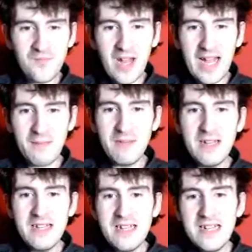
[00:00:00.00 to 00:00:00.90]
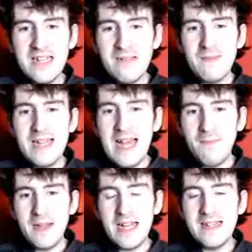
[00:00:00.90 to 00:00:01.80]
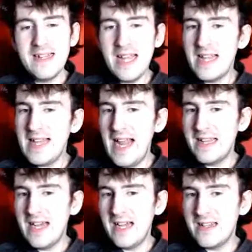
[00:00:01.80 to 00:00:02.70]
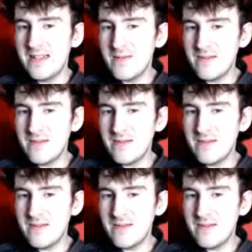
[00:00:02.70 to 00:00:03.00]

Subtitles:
But you can see the tech that's